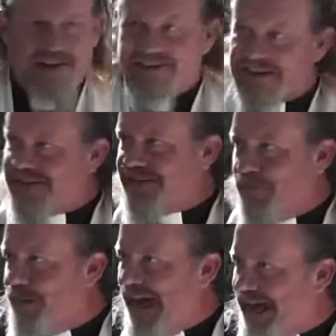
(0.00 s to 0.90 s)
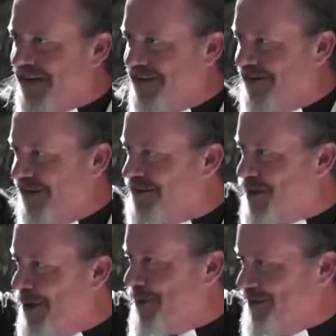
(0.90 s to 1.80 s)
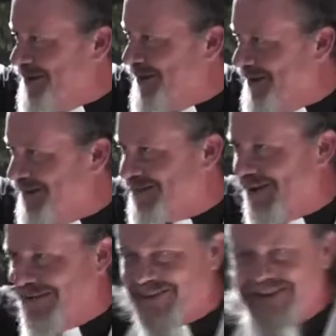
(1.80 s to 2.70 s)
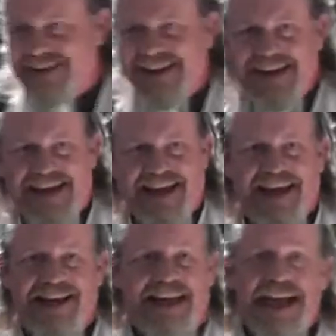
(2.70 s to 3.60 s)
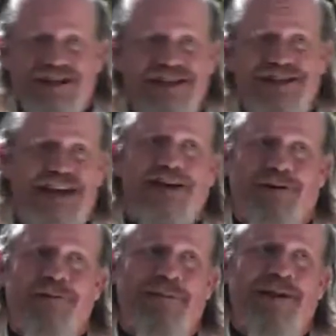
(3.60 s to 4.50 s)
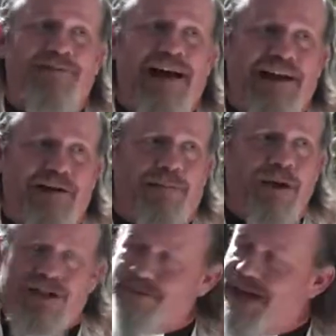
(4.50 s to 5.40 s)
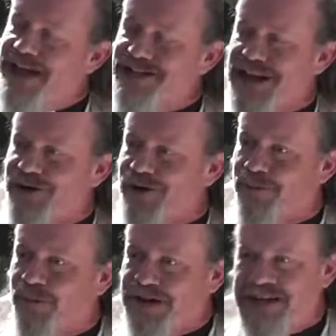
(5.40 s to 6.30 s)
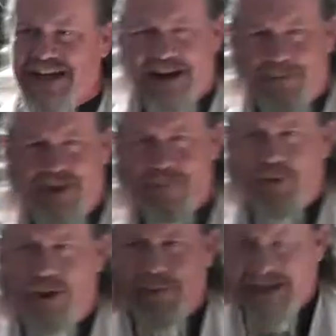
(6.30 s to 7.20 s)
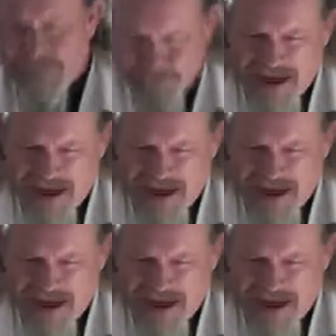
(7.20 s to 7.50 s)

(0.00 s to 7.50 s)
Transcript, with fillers: kind of sets the back, the tone, you know, to the service. And, and occasionally Shedrick would be invited to preach. And man, Shedrick could preach. He'd get up to the pulpit, he'd